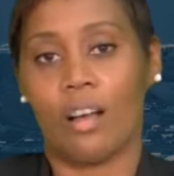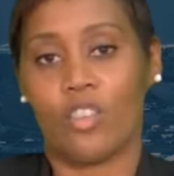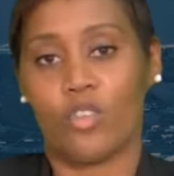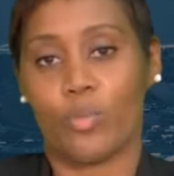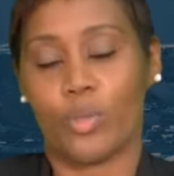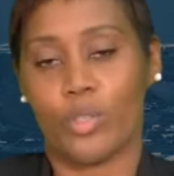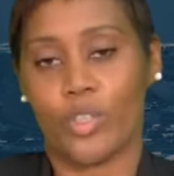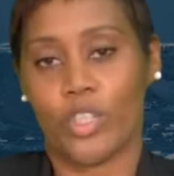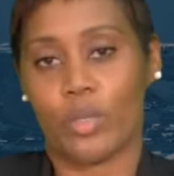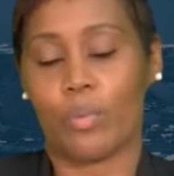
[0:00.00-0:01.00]

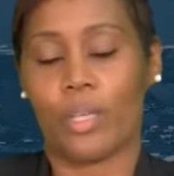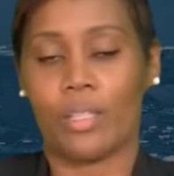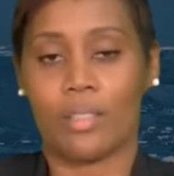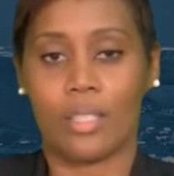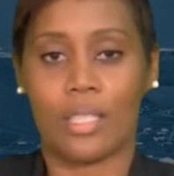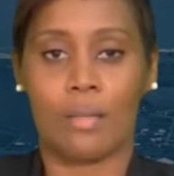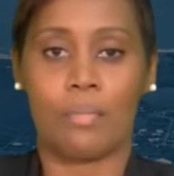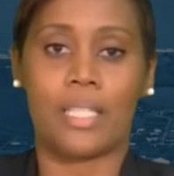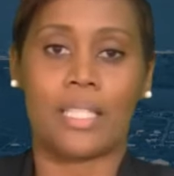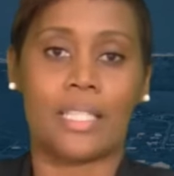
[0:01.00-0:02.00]
Entrepreneurship,
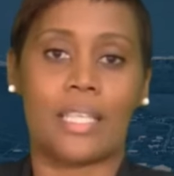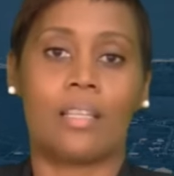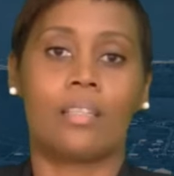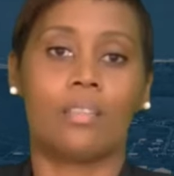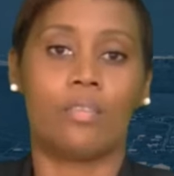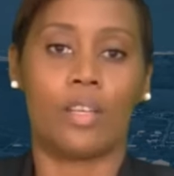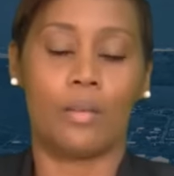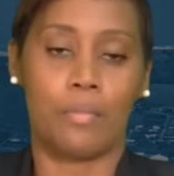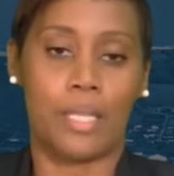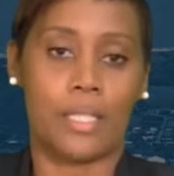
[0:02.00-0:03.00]
Entertainment, and Talent
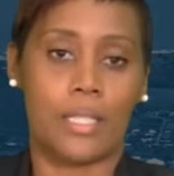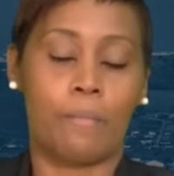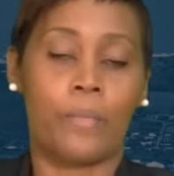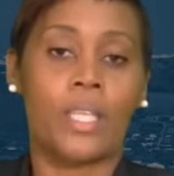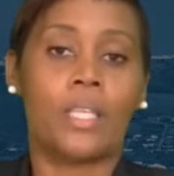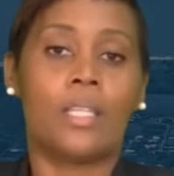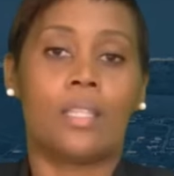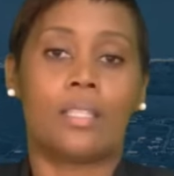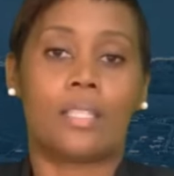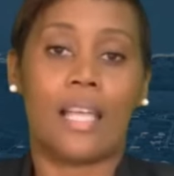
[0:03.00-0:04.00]
Development.
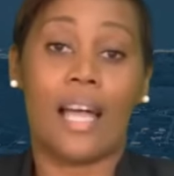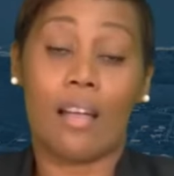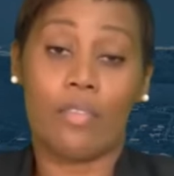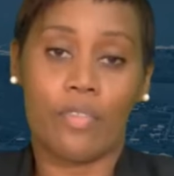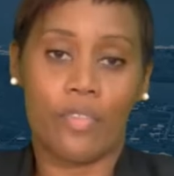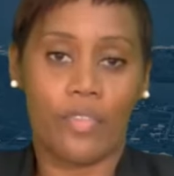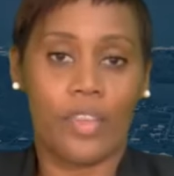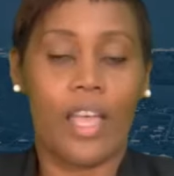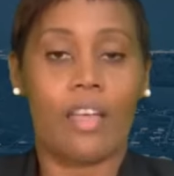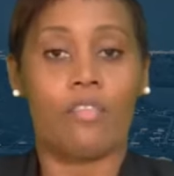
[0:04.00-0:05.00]
The staff
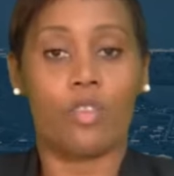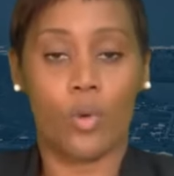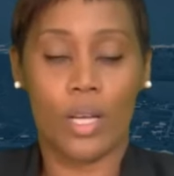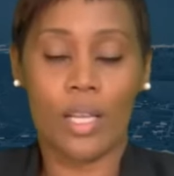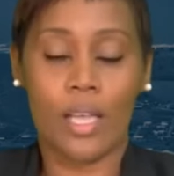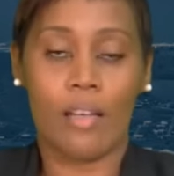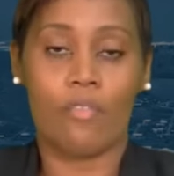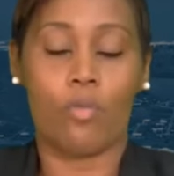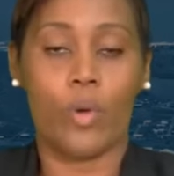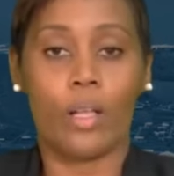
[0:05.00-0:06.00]
everyone
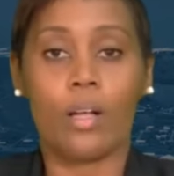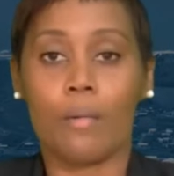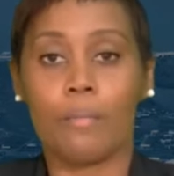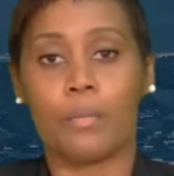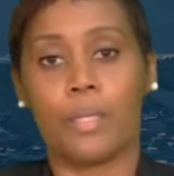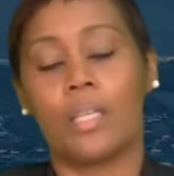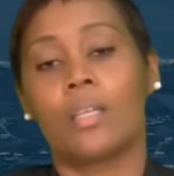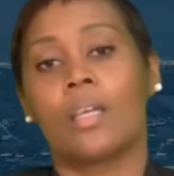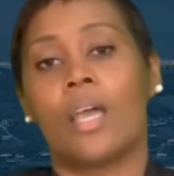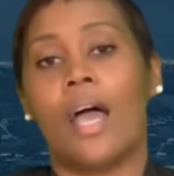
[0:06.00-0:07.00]
have welcomed me
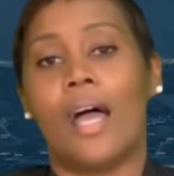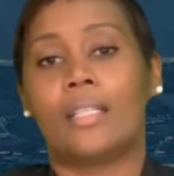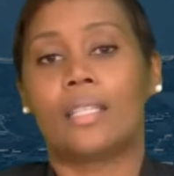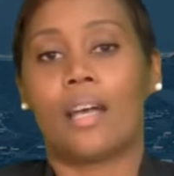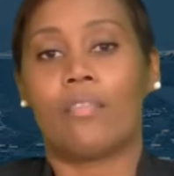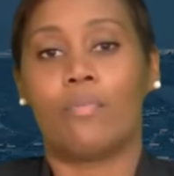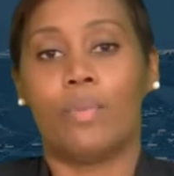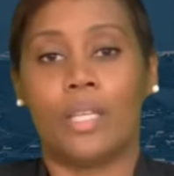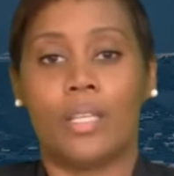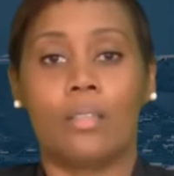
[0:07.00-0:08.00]
and have
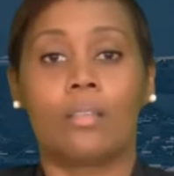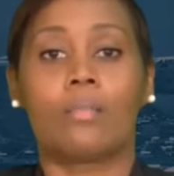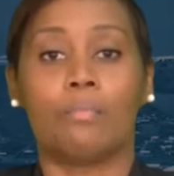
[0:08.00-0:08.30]
been